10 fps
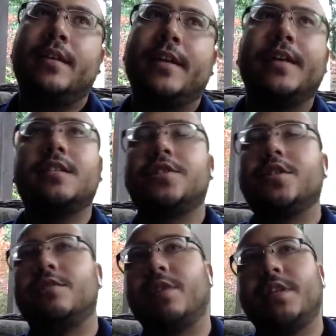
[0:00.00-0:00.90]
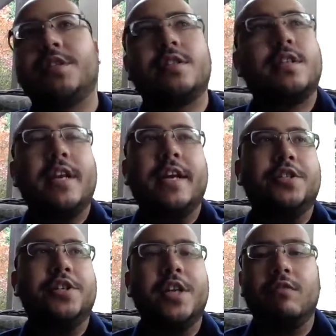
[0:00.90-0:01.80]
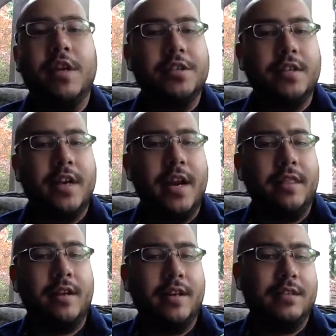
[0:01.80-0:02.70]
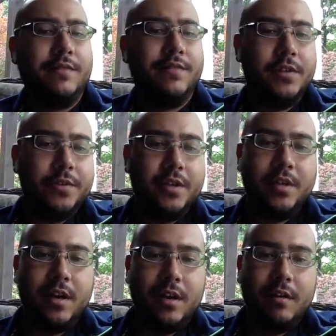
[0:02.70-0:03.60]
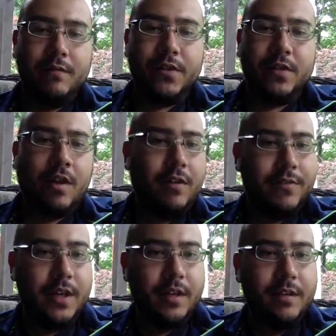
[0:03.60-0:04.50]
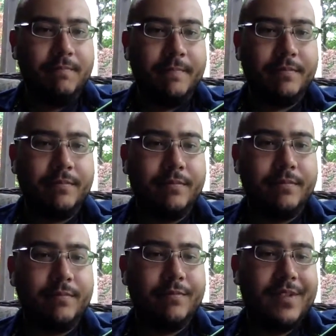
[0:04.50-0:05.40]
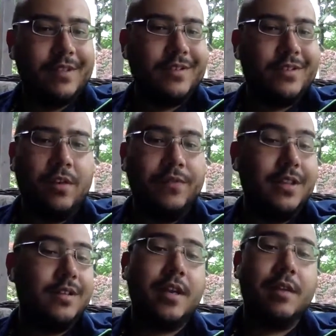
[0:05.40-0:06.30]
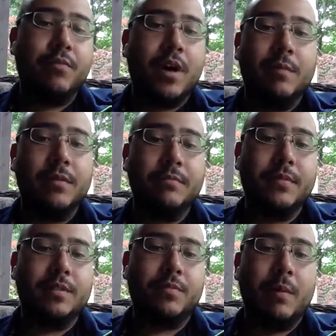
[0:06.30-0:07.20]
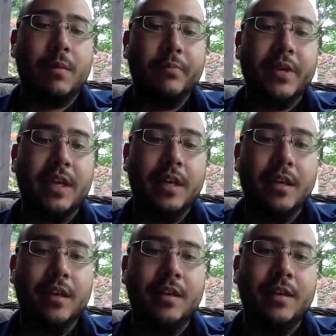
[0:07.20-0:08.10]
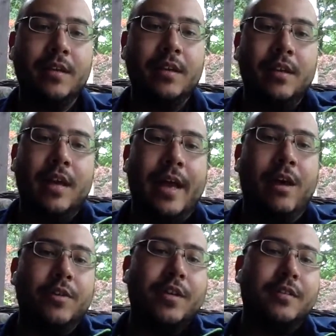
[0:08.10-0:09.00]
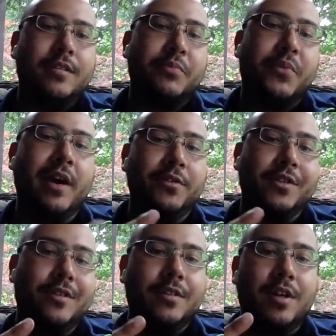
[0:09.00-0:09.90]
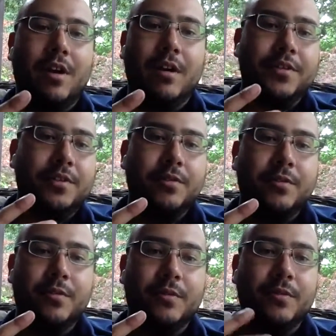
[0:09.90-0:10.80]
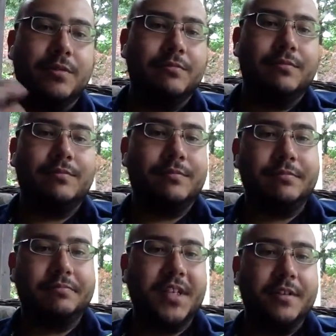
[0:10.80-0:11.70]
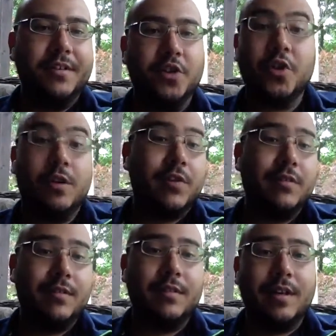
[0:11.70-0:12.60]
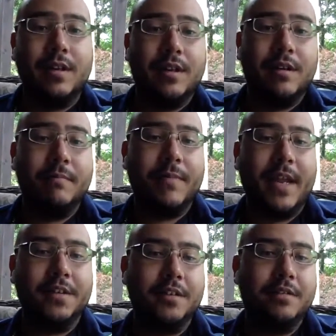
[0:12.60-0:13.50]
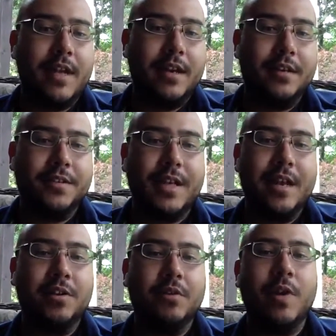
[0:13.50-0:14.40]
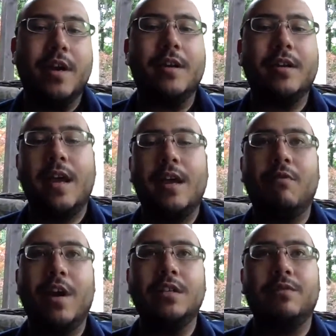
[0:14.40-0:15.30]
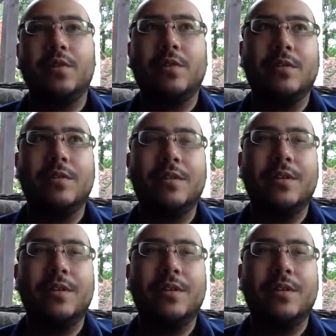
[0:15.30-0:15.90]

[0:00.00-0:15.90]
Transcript: I guess it's just really just the next generation, the next evolution of solving the same problem. This problem being, how does the browser talk to, your server? How does it do that in a standard way? And restful